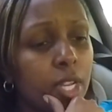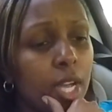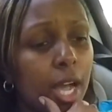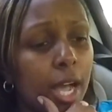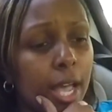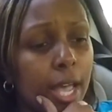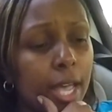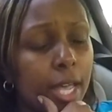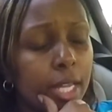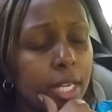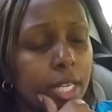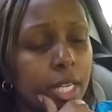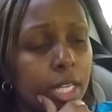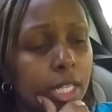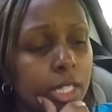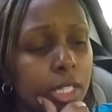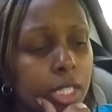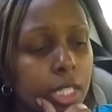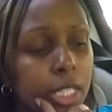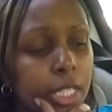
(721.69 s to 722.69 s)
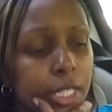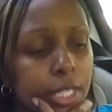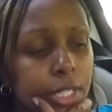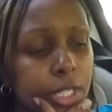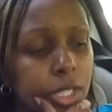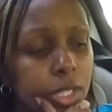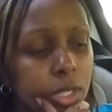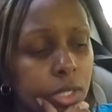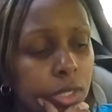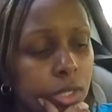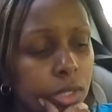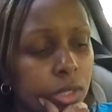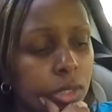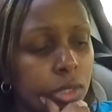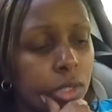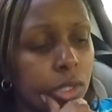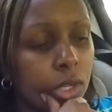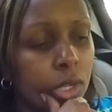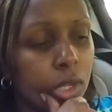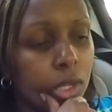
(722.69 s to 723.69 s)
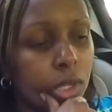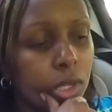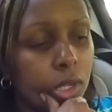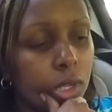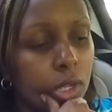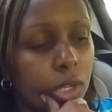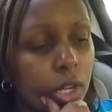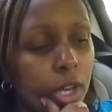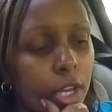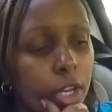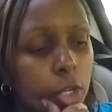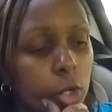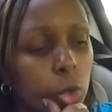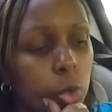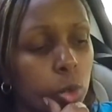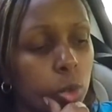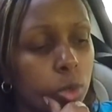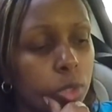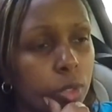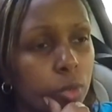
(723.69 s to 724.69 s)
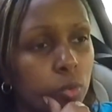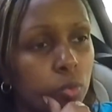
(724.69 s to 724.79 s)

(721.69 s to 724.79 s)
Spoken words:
I had a leak in a coolant